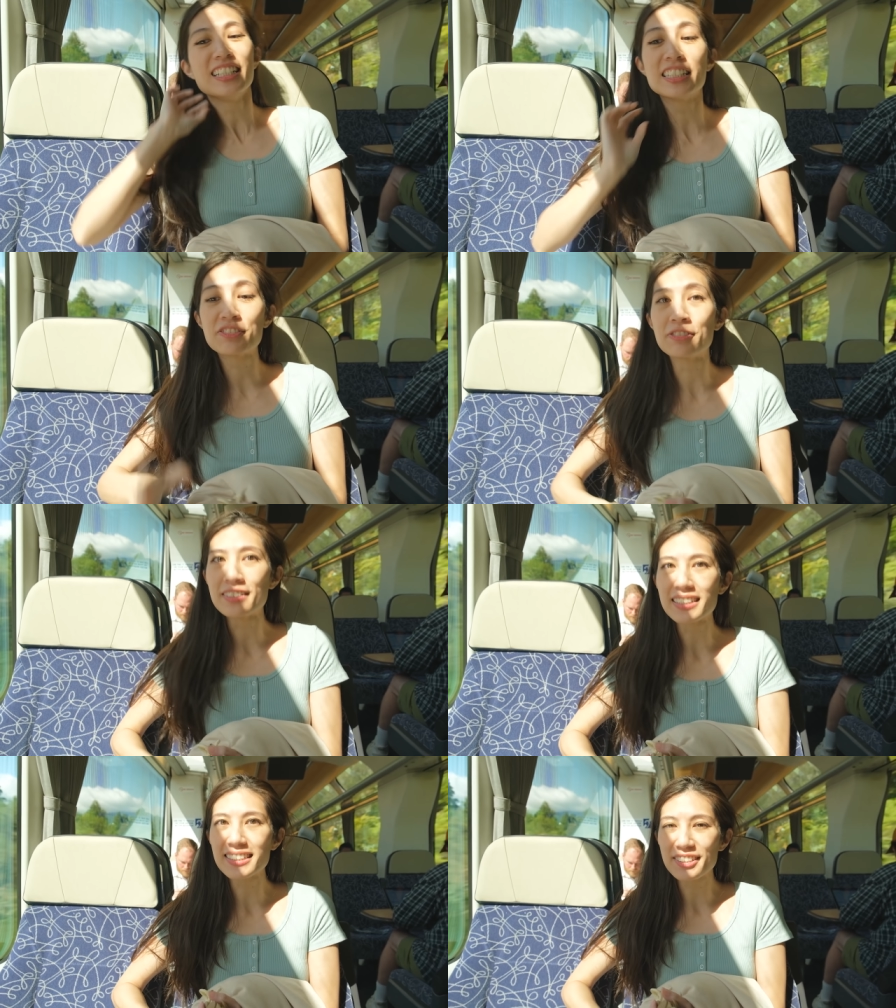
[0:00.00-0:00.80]
It's
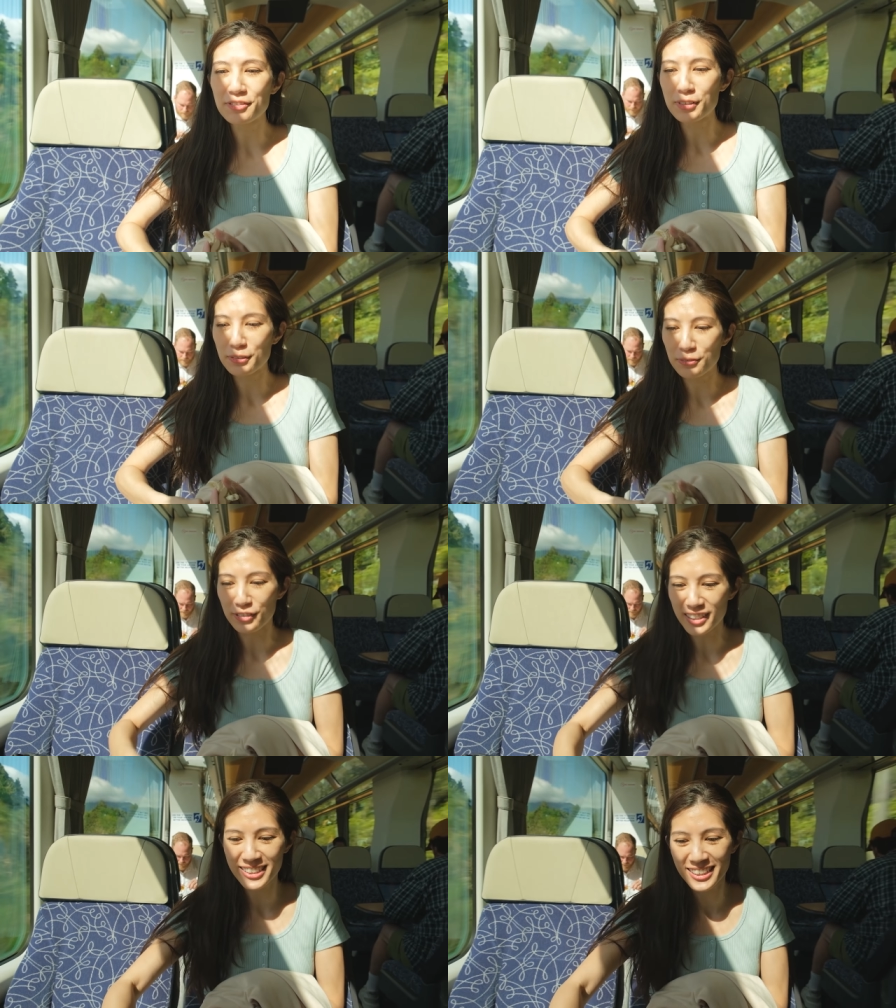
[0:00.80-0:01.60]
really
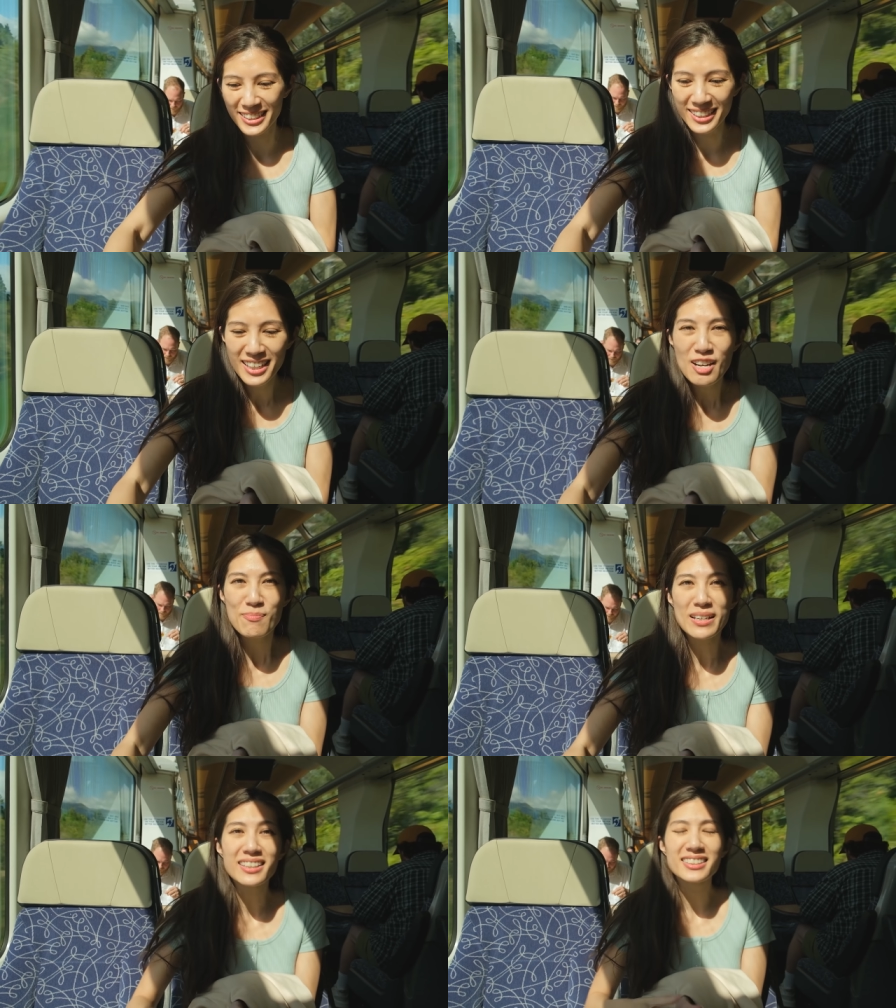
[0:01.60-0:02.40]
refreshing,
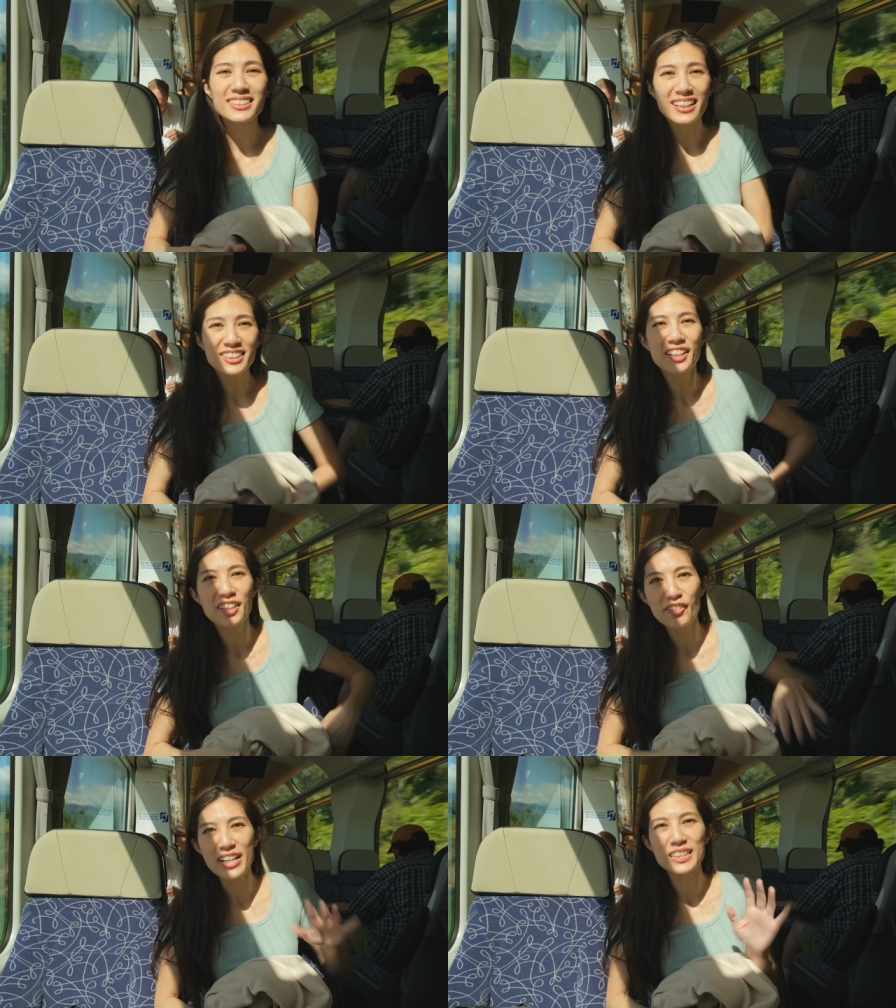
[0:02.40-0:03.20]
but it's such a
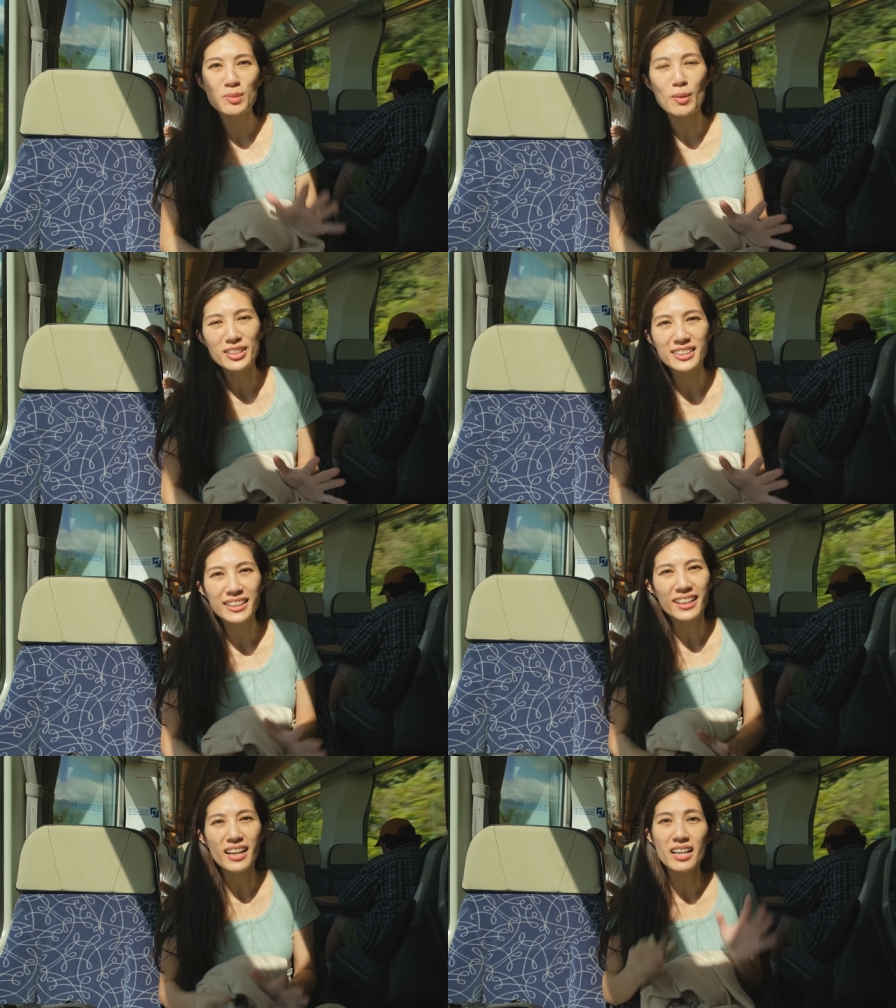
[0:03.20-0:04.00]
great spot to
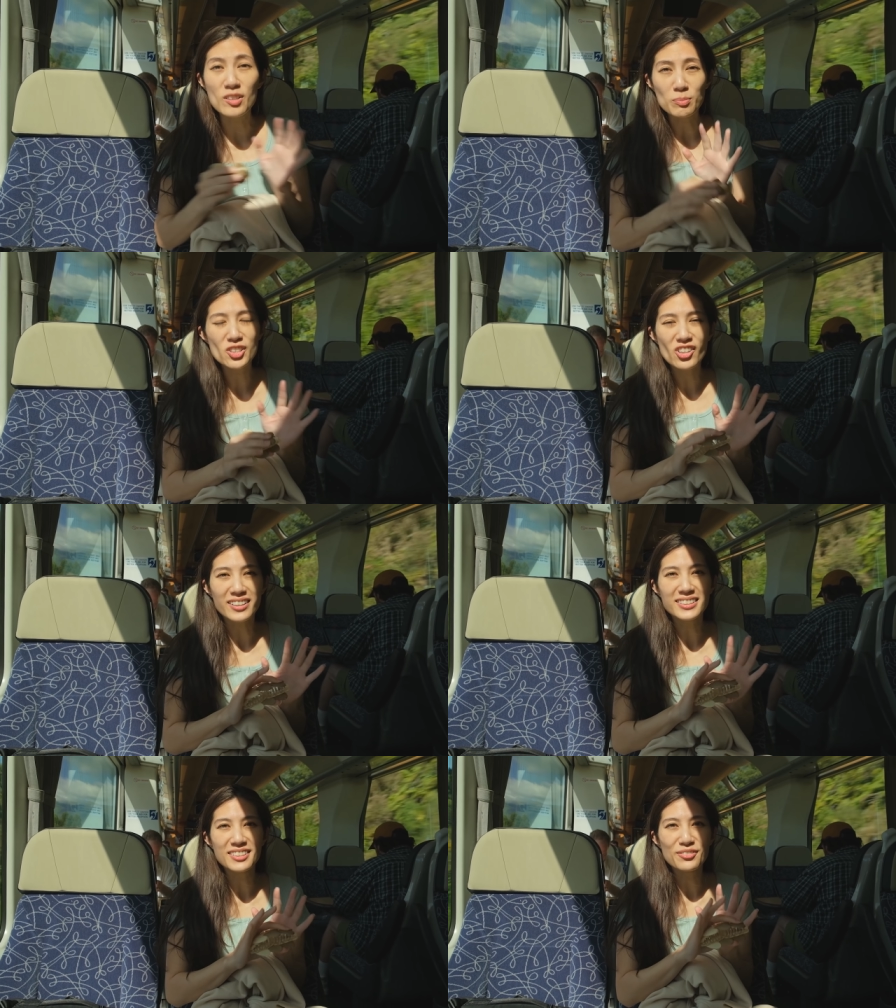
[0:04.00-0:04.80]
get
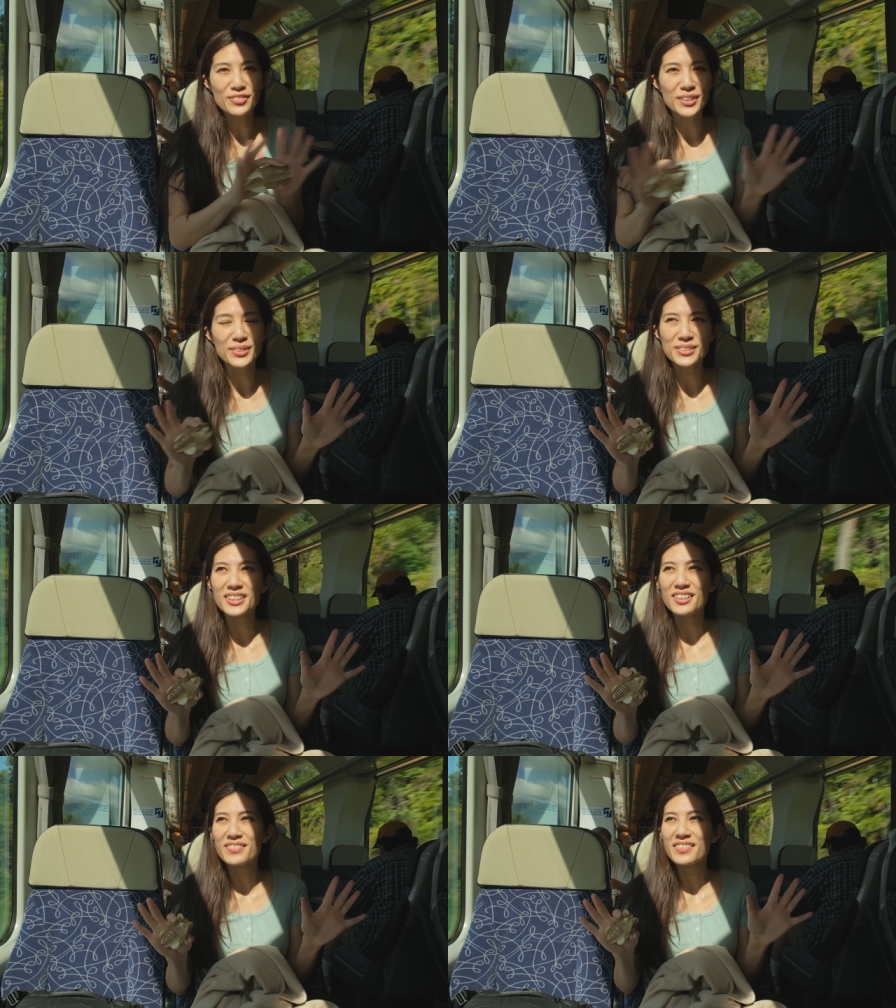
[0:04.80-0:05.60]
unobstructed views
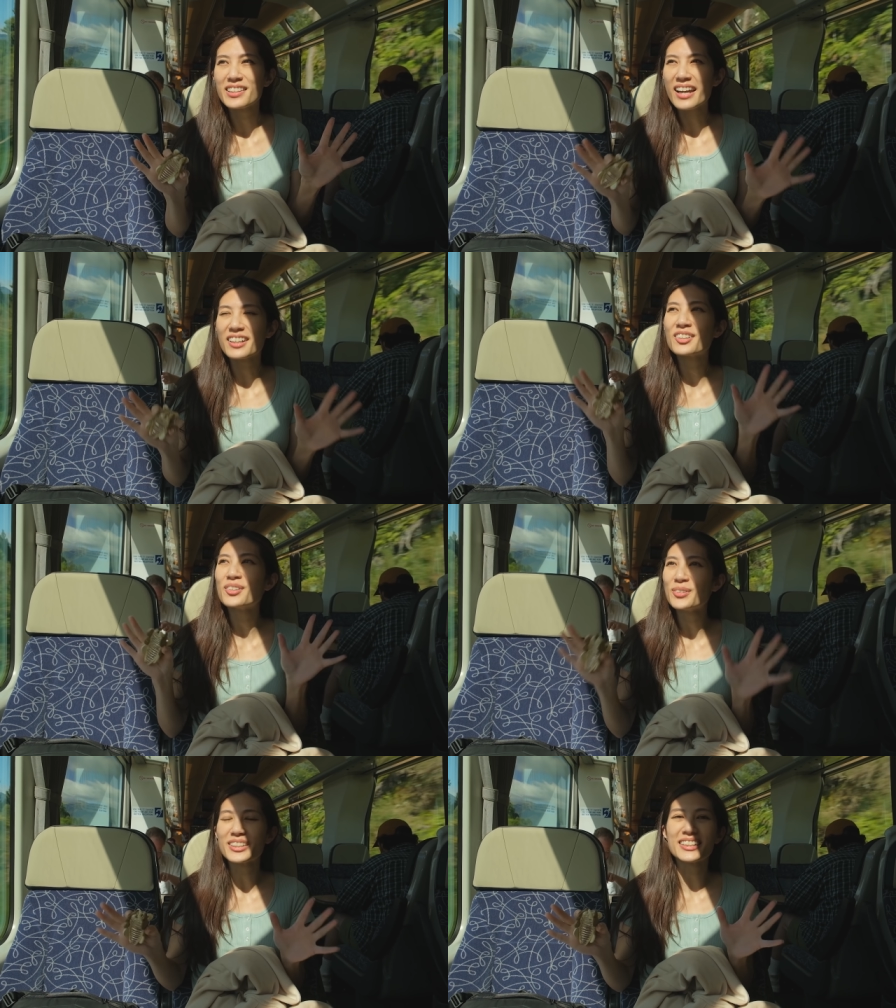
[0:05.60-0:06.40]
of that
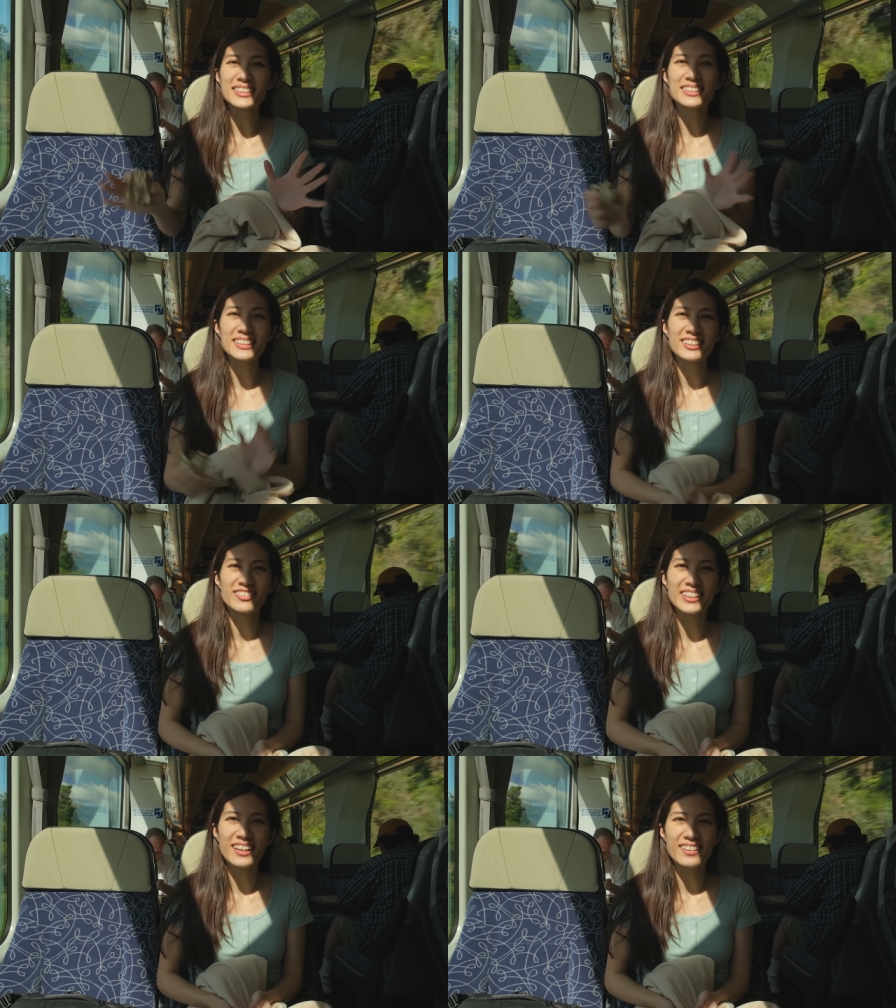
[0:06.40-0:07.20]
gorgeous
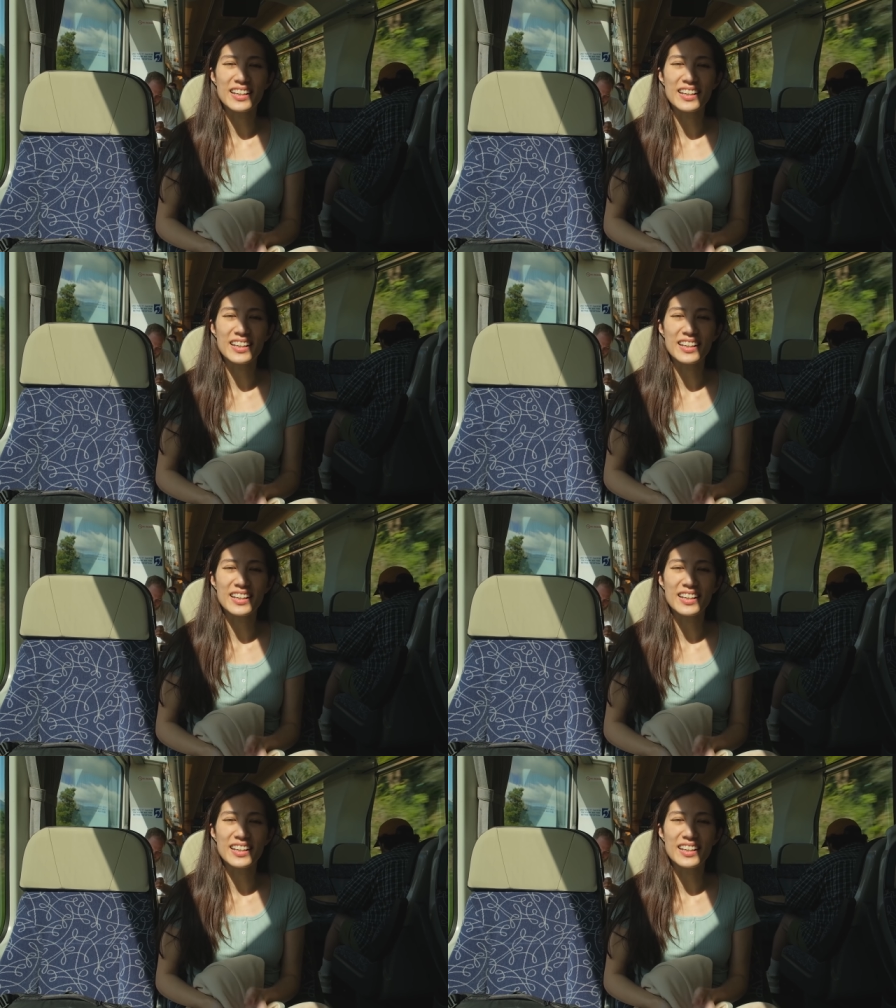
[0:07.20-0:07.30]
scenery out